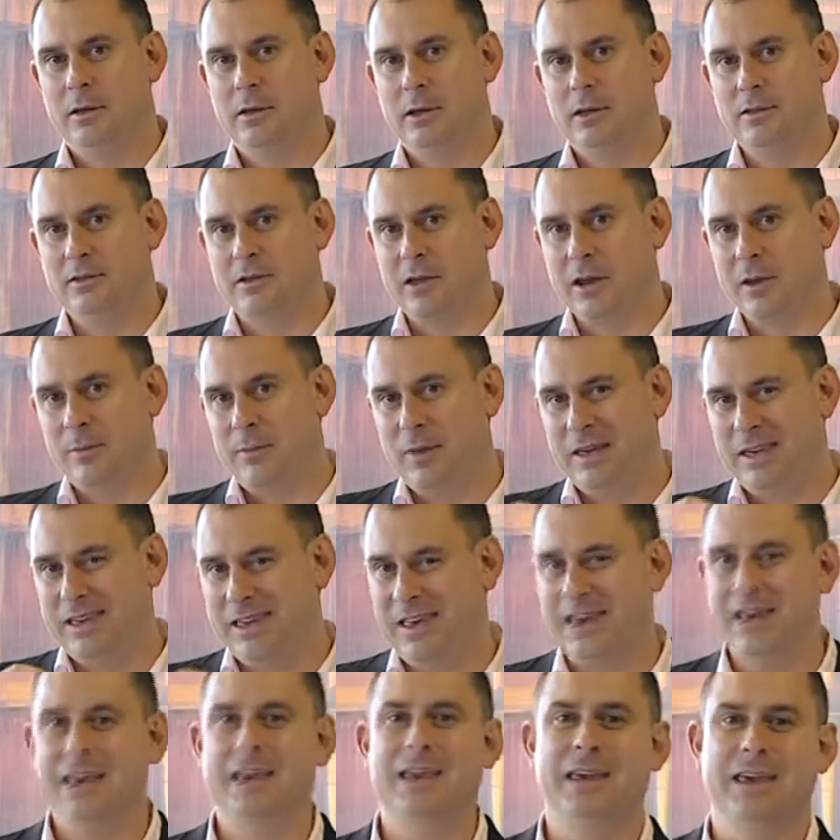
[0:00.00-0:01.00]
is going to be
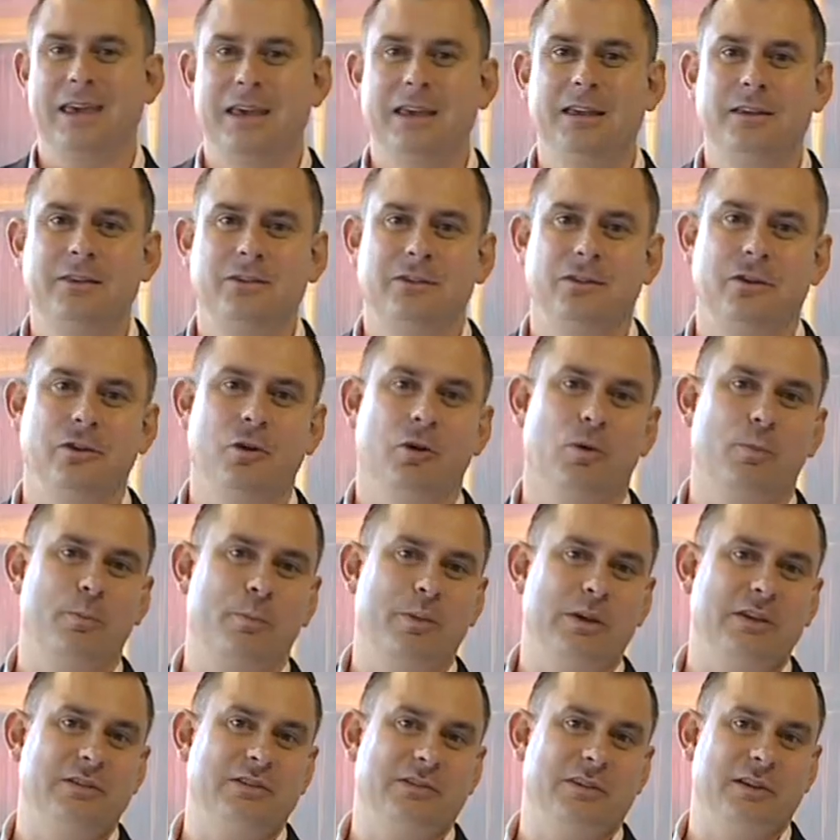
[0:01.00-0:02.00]
key to your
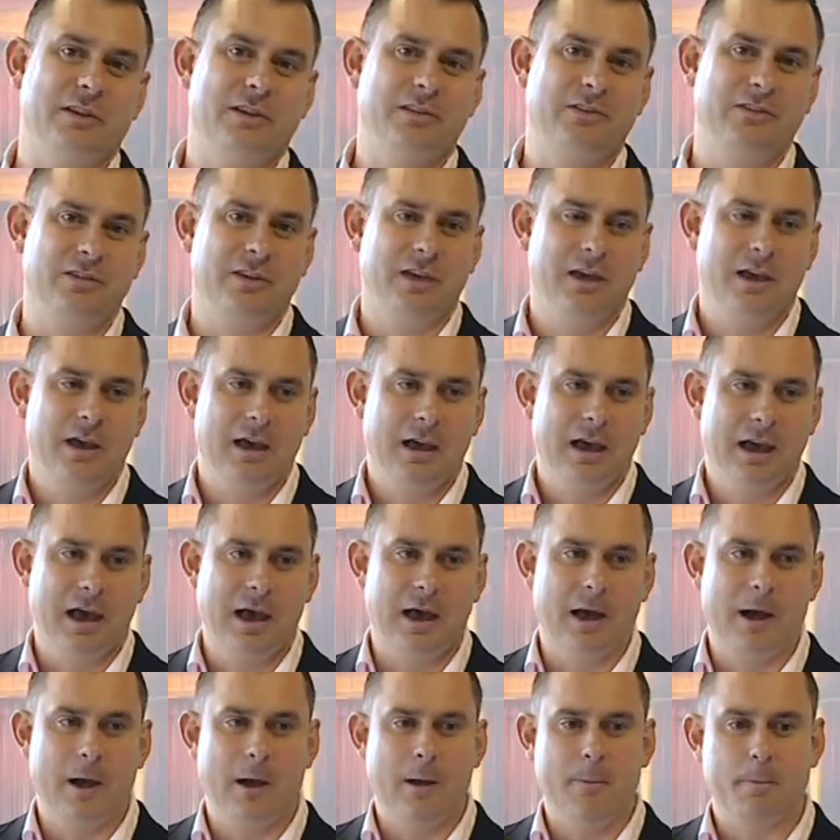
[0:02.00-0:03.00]
business
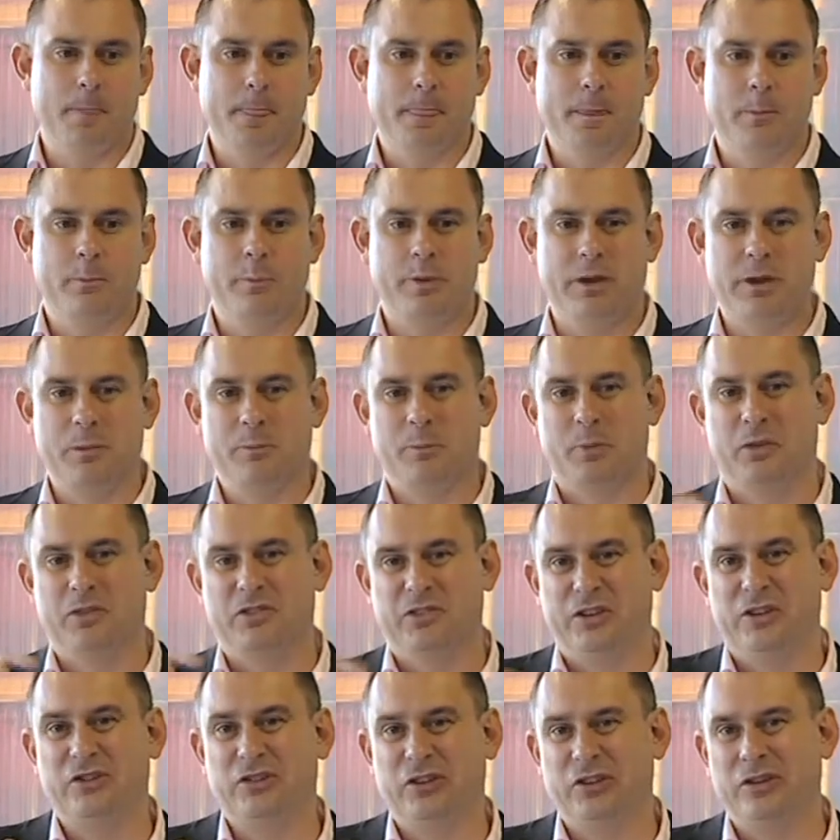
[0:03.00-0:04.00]
being
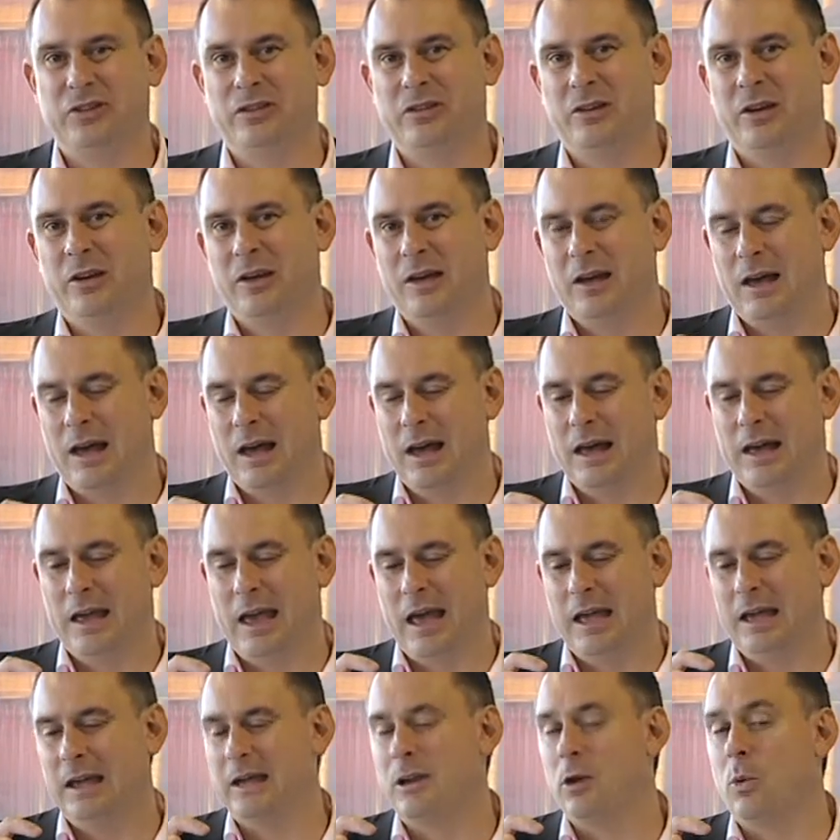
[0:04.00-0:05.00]
positioned
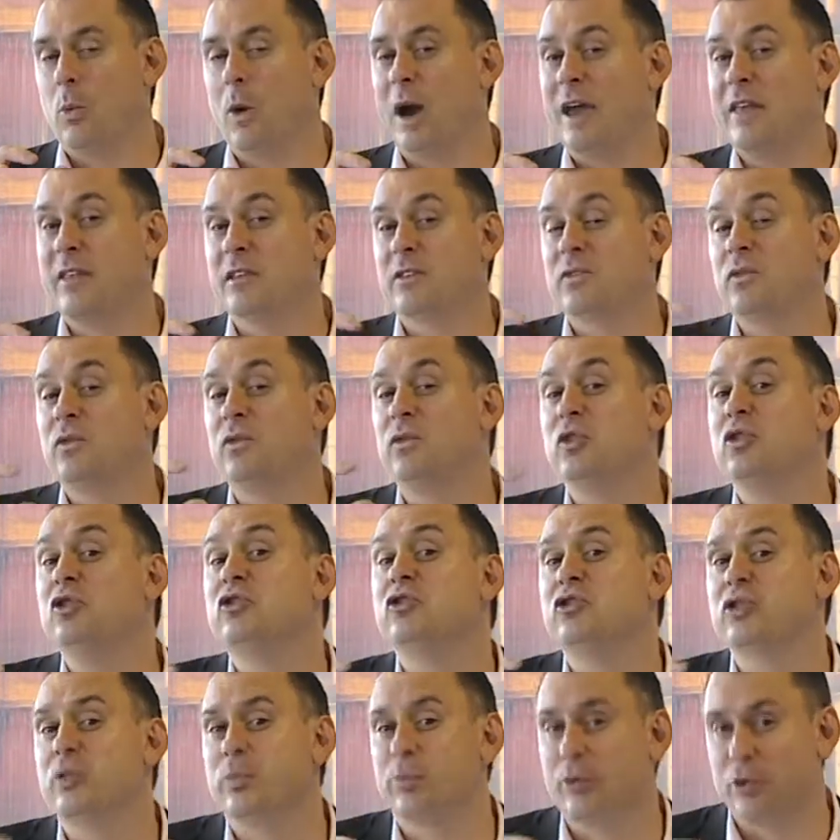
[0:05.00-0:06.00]
in a way that's
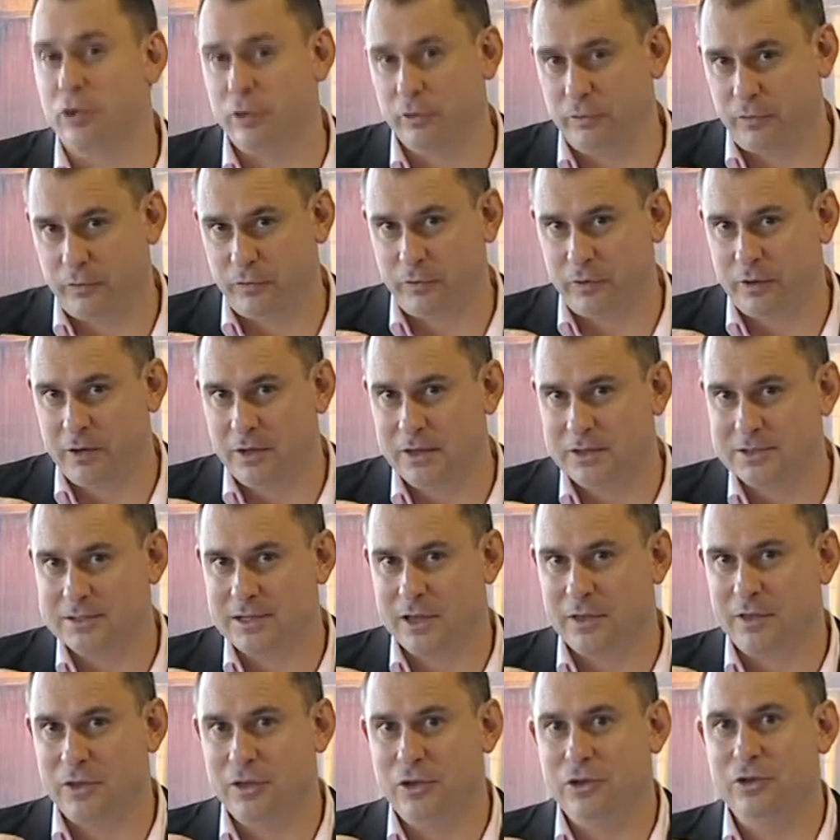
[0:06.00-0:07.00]
future-proof
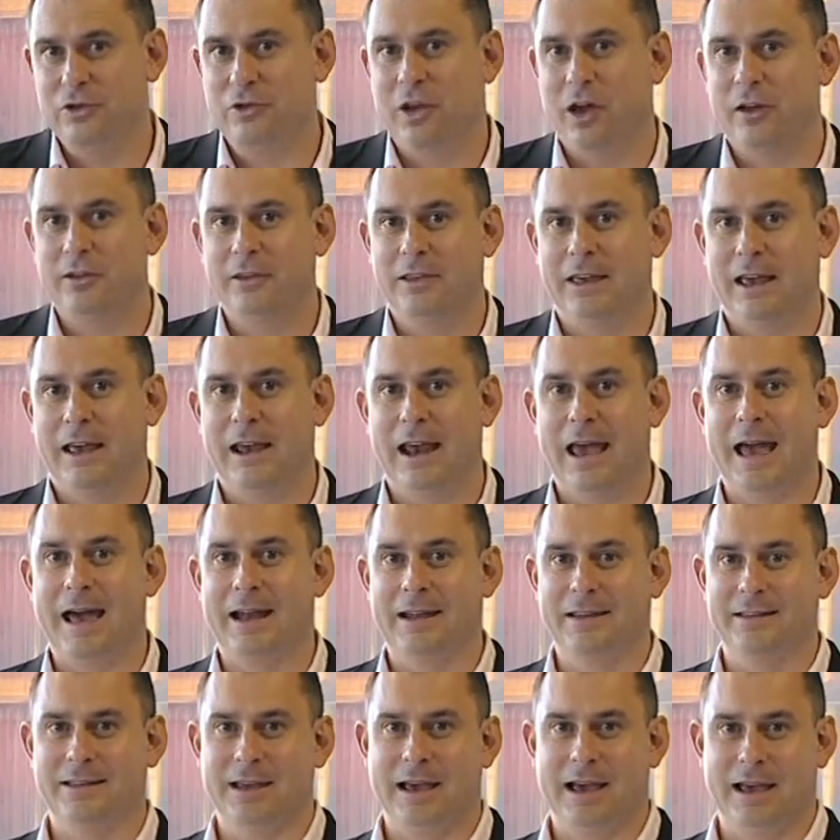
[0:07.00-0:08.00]
so that you don't get
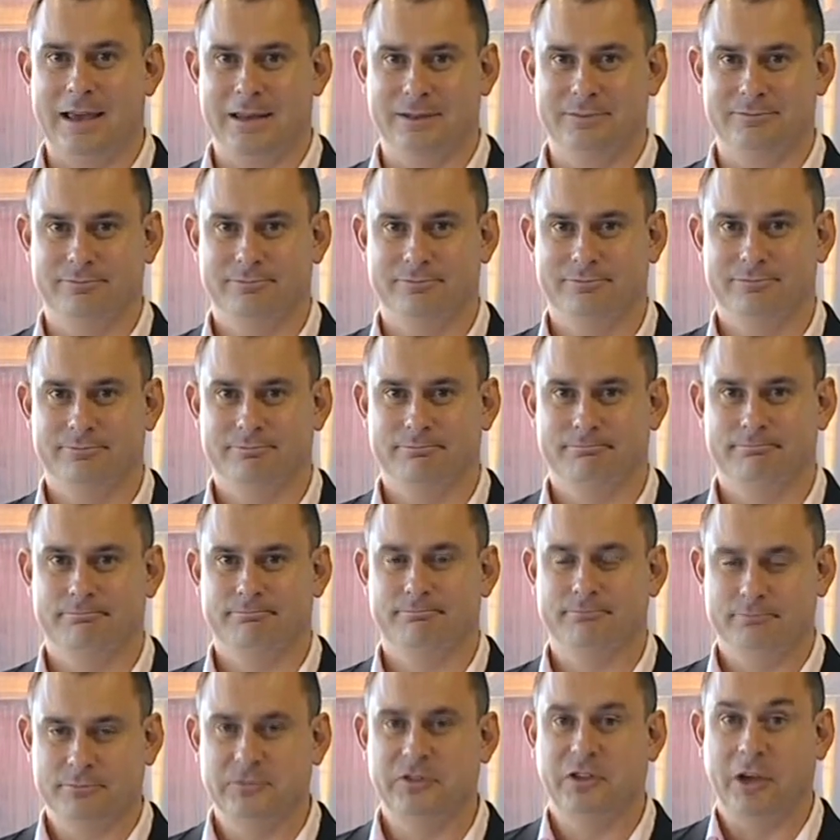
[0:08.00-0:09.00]
out of date.
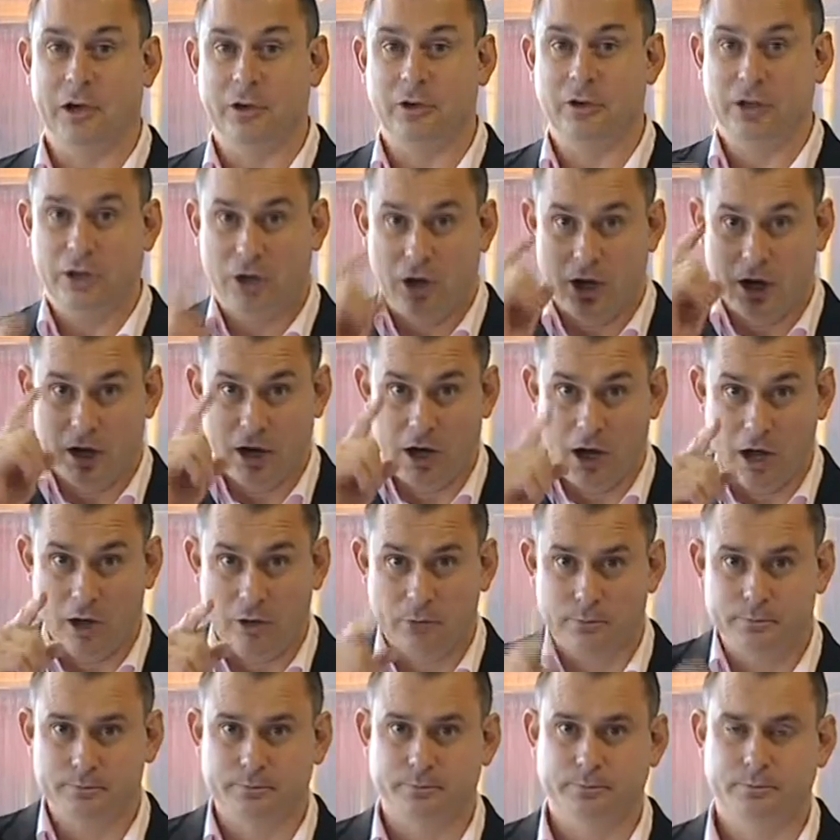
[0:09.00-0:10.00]
So you got to
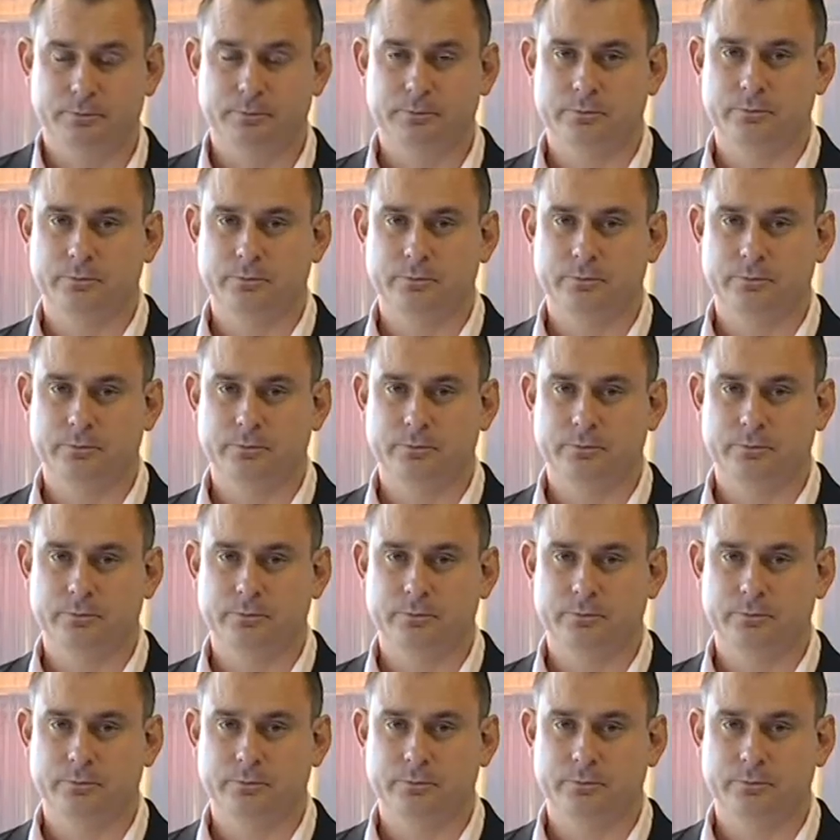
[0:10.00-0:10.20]
know.